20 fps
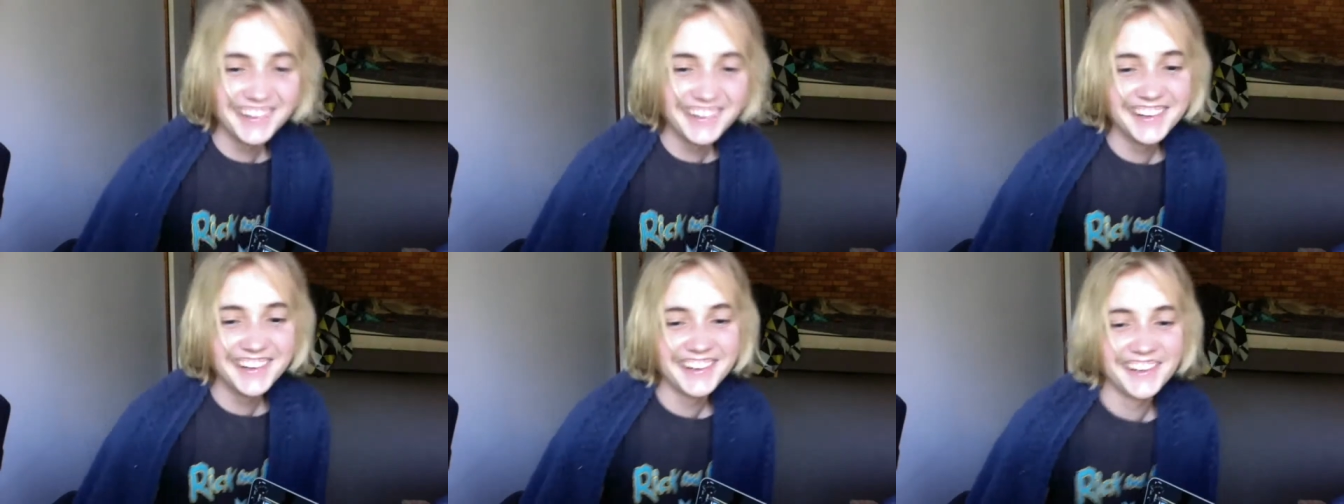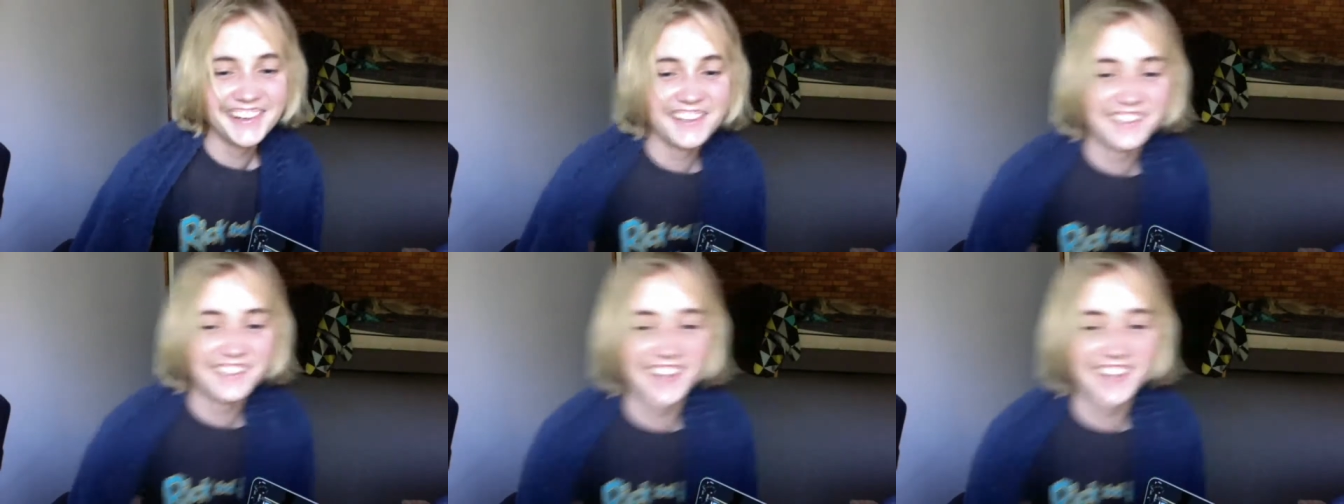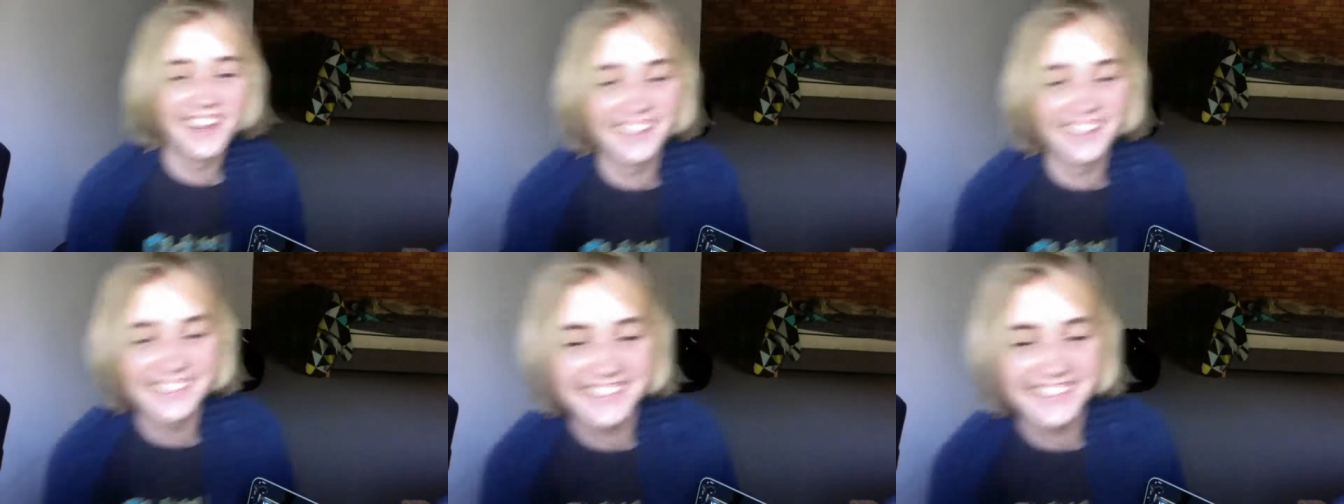
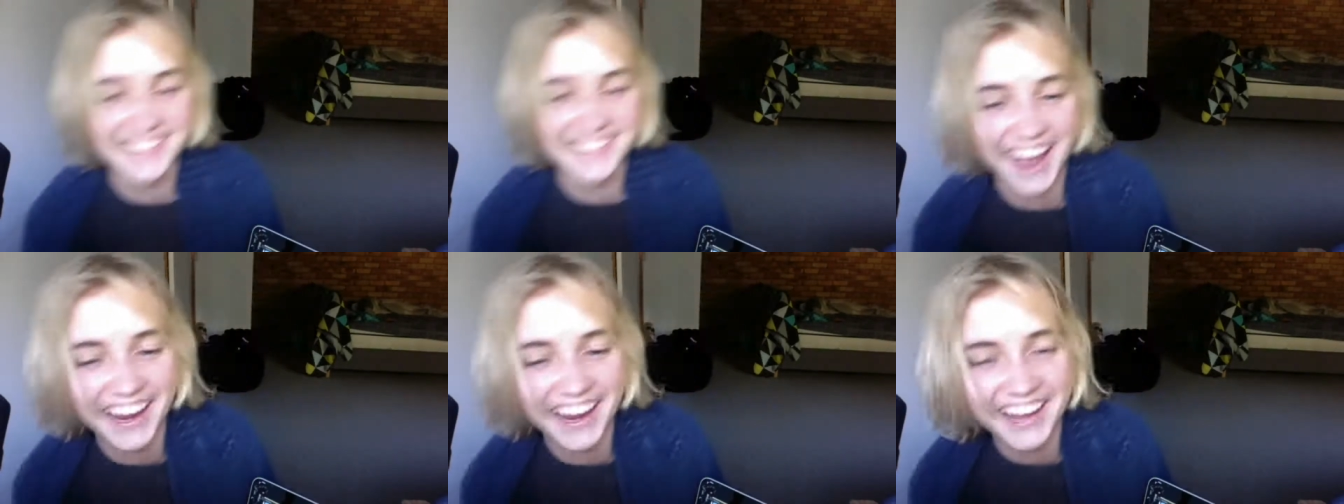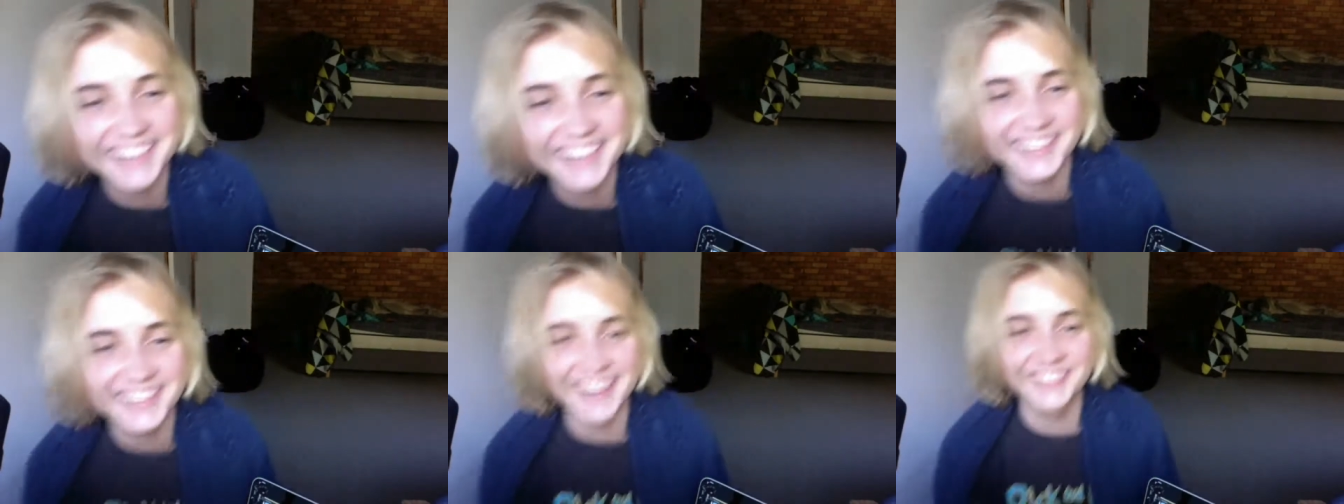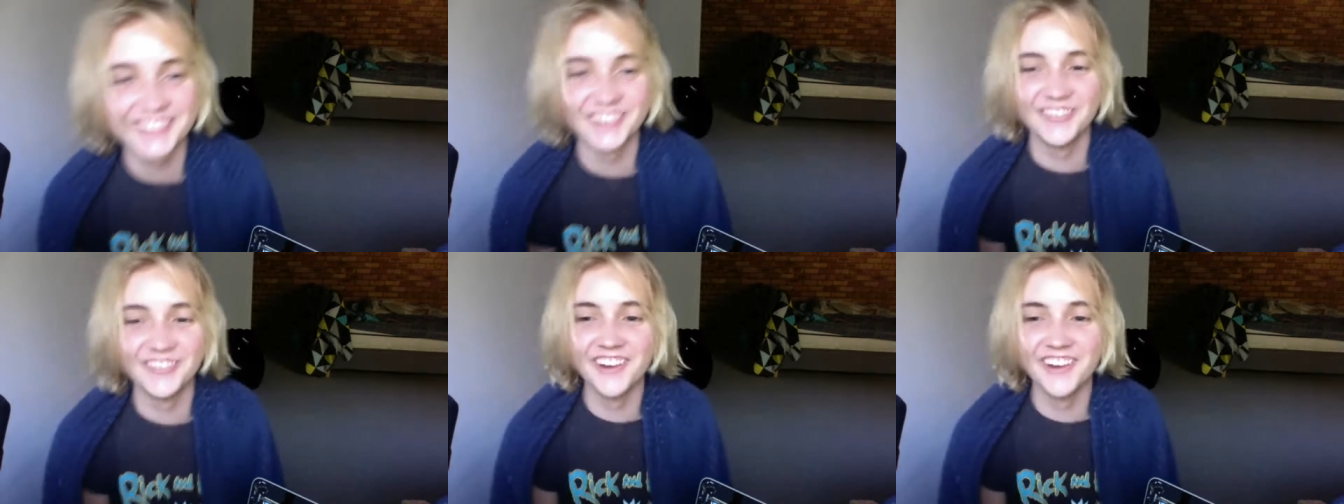it's J.A.J.
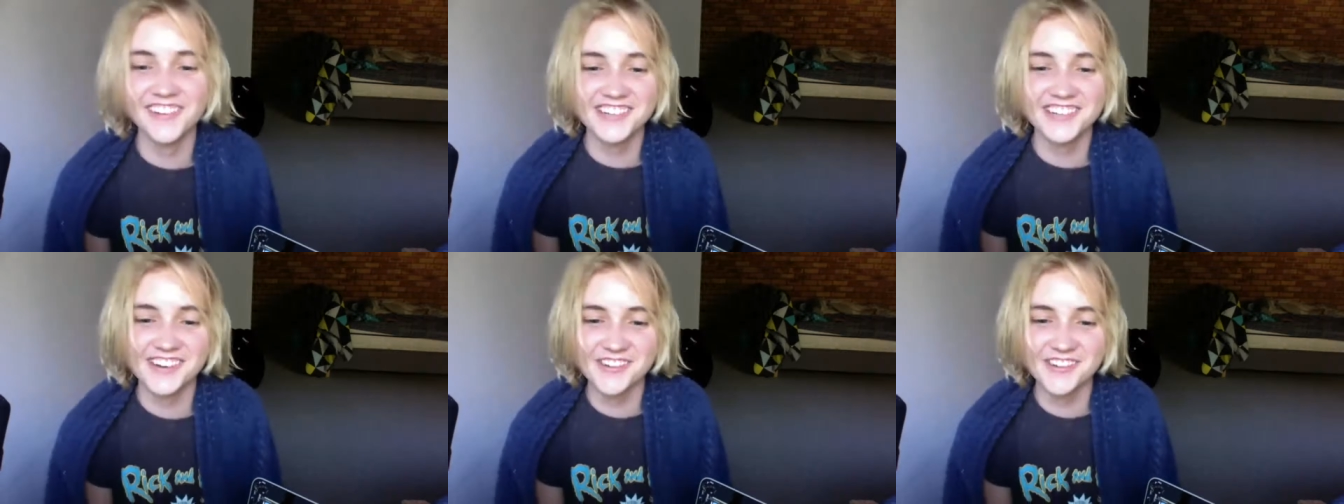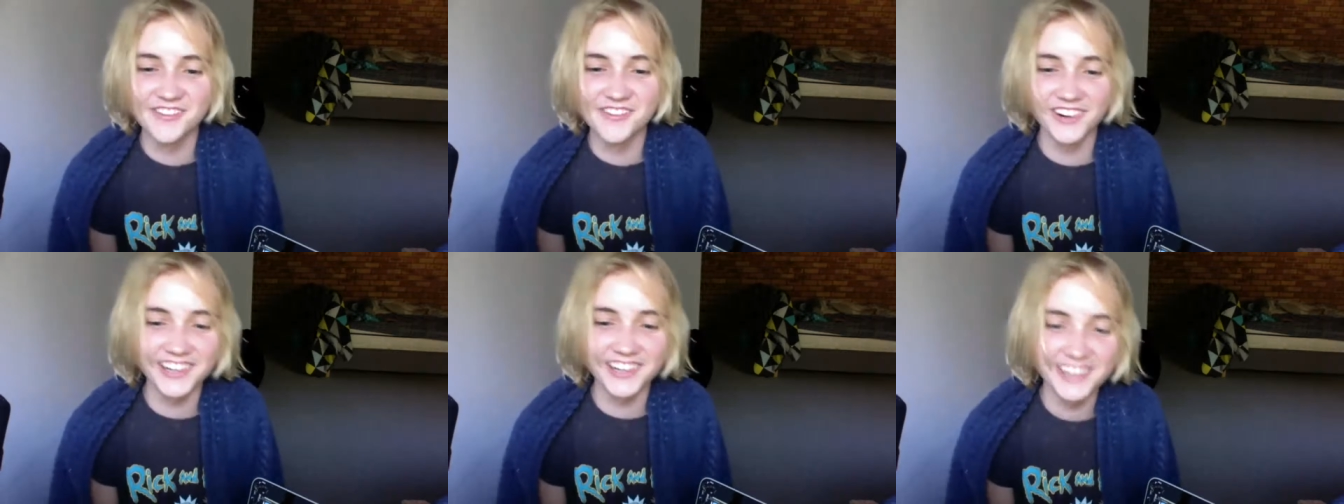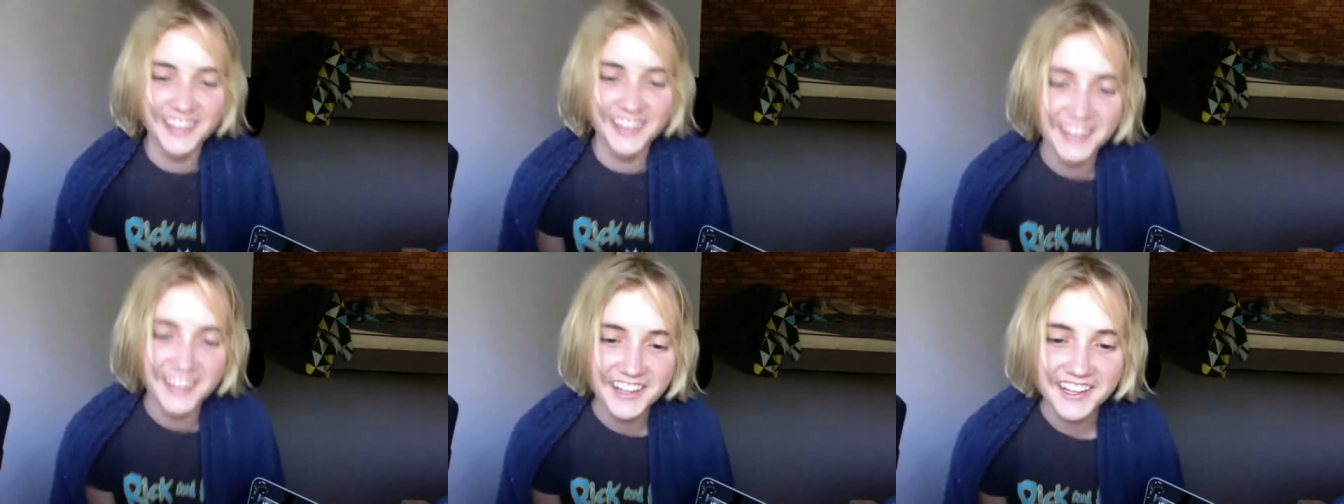Top Movies, everybody.
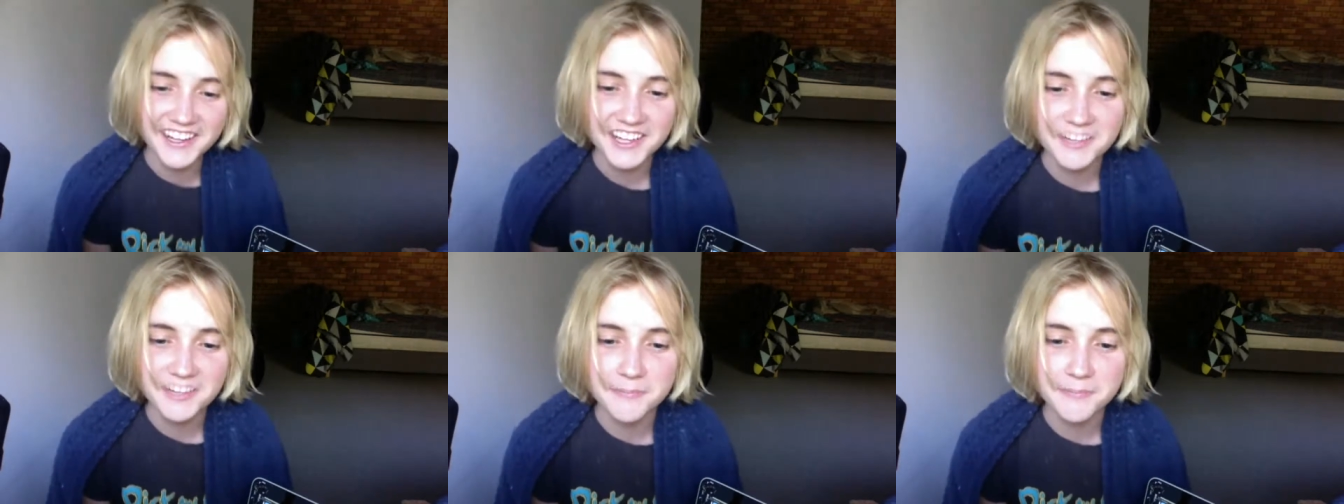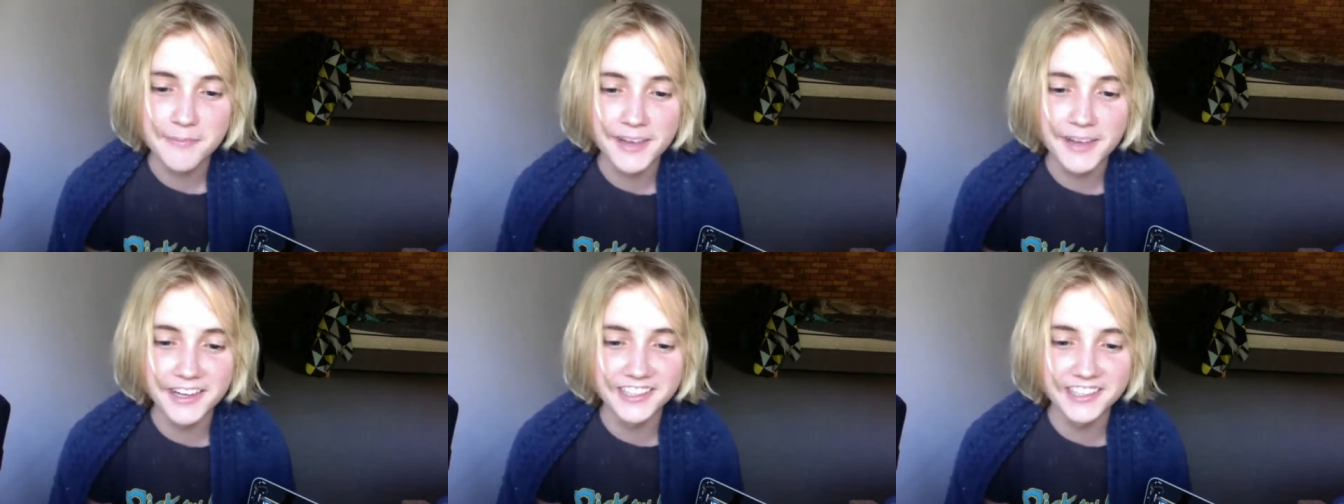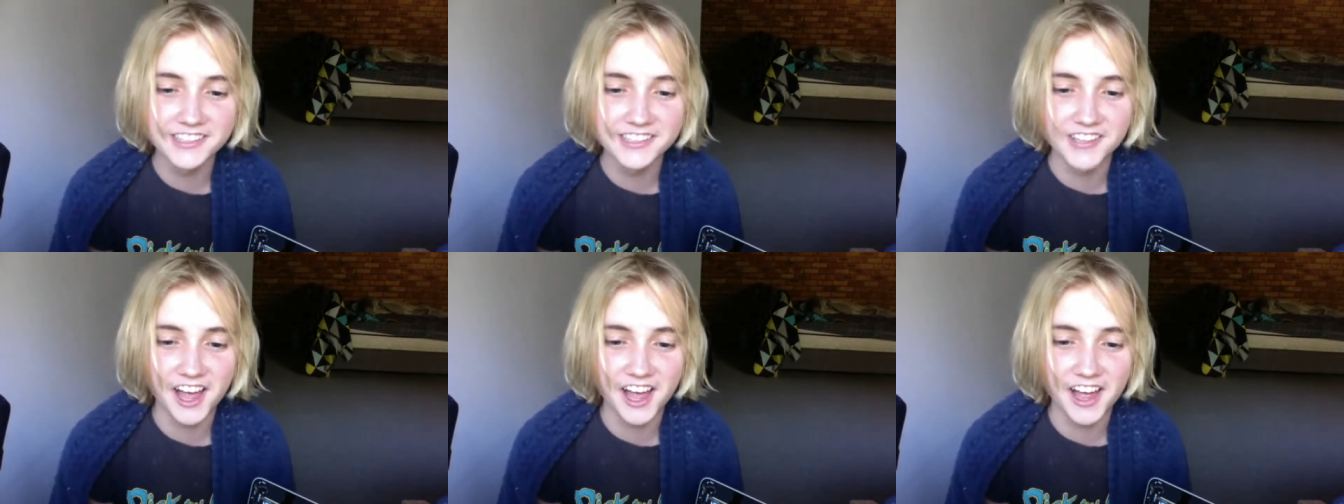Me,
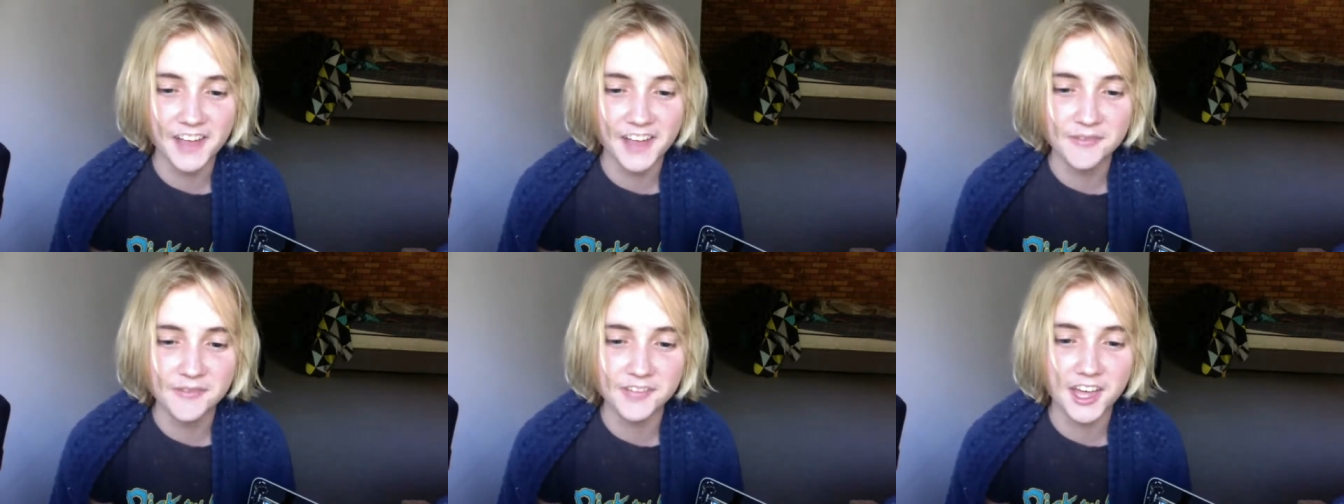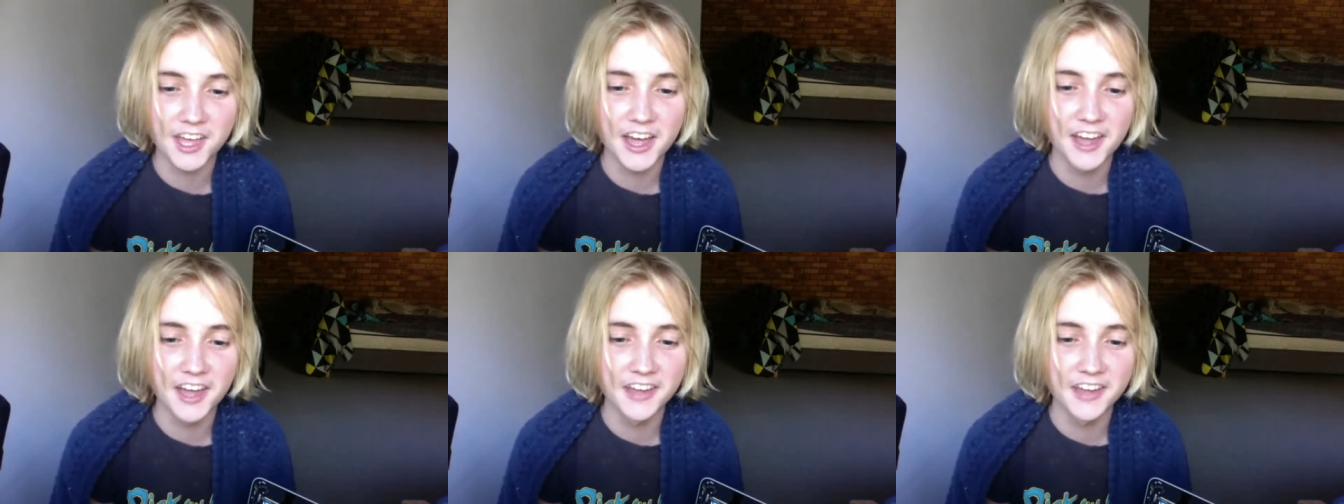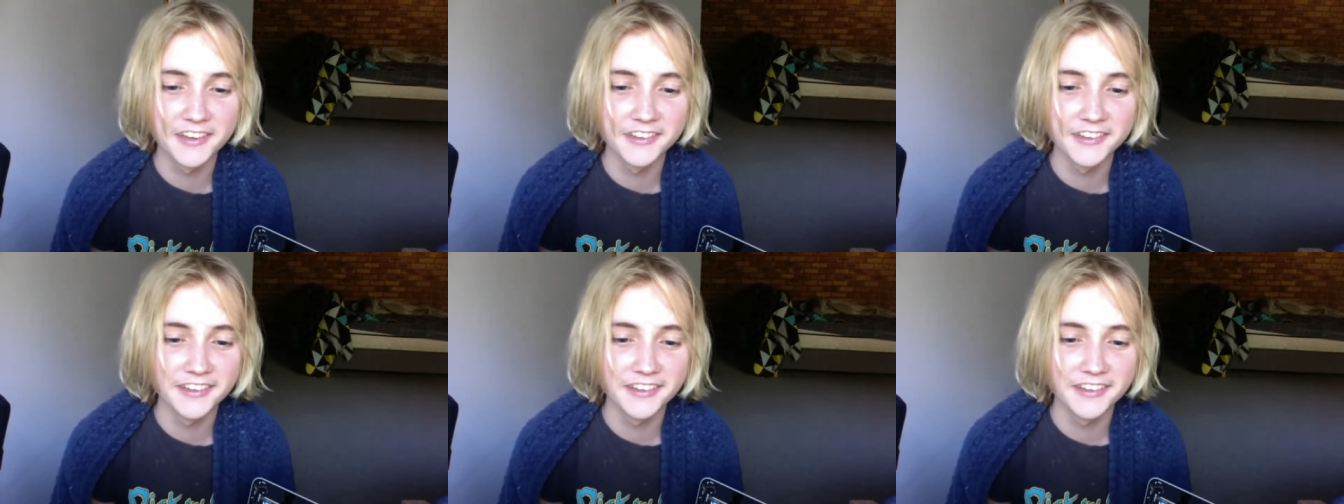James, and